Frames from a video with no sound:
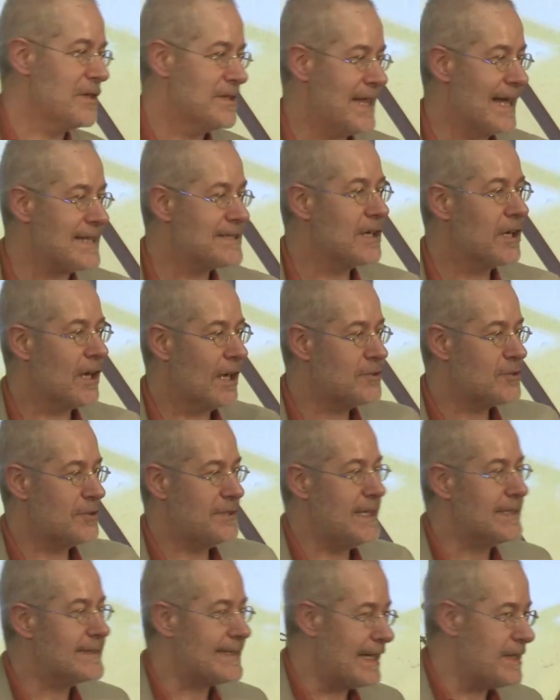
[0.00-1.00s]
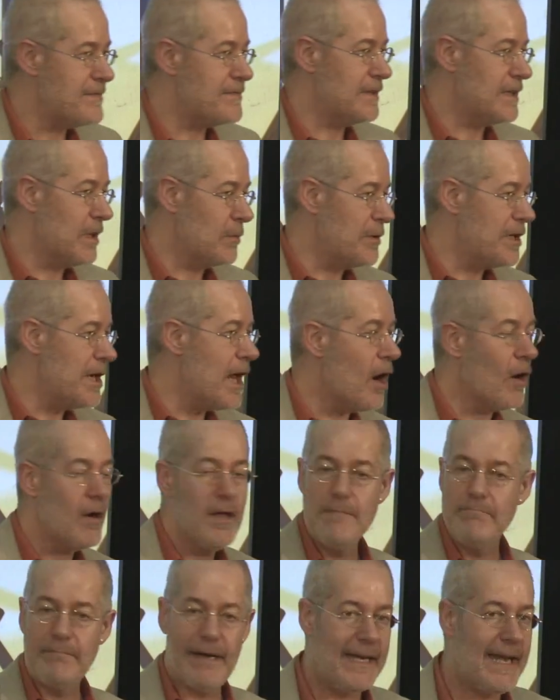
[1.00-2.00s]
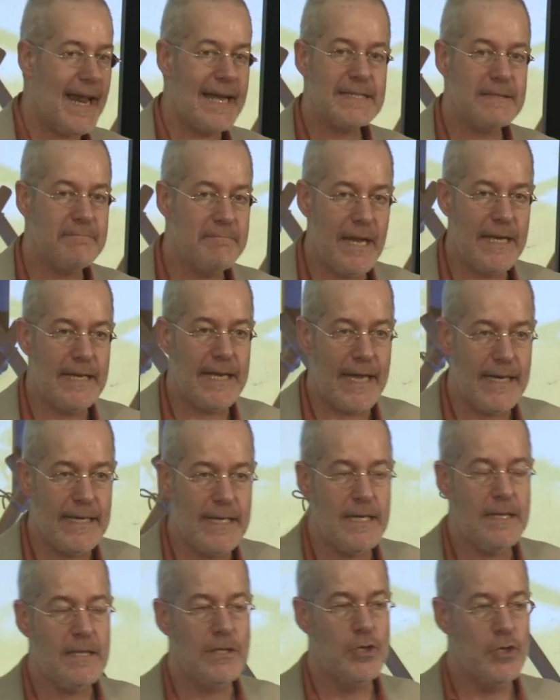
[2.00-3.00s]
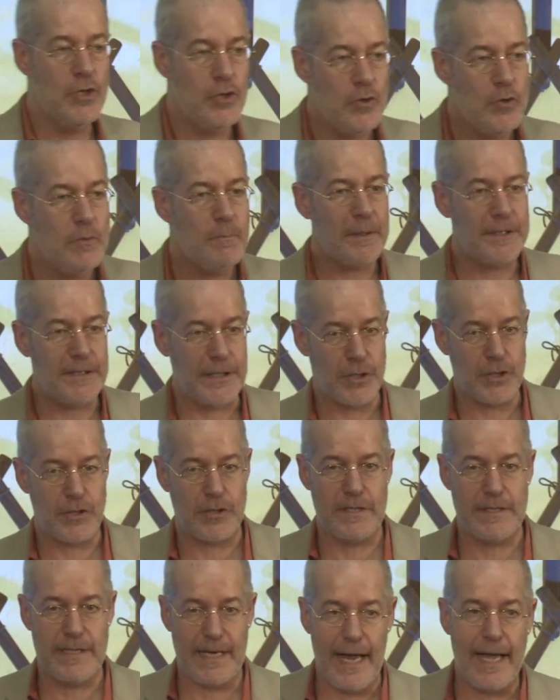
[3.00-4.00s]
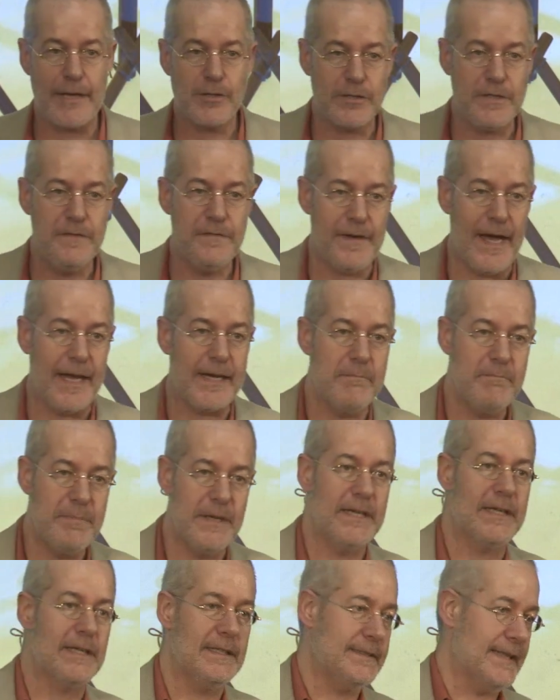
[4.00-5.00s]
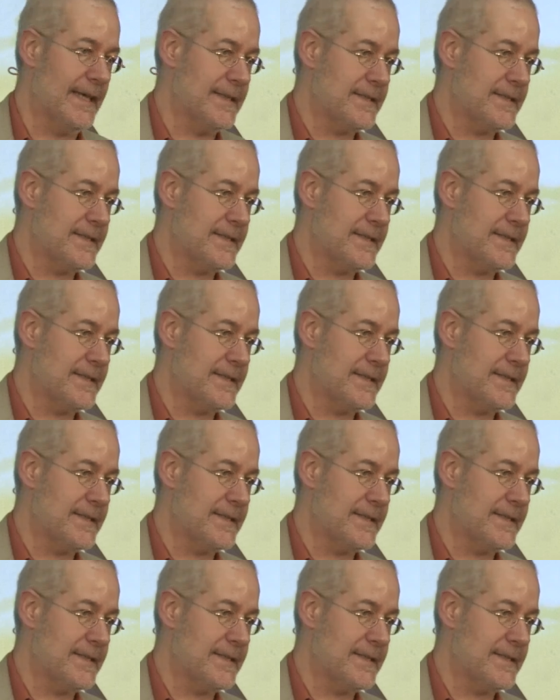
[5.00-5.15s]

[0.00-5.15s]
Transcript: So it doesn't contradict anything that we know, but it hasn't made any new predictions that are actually, in fact, empirically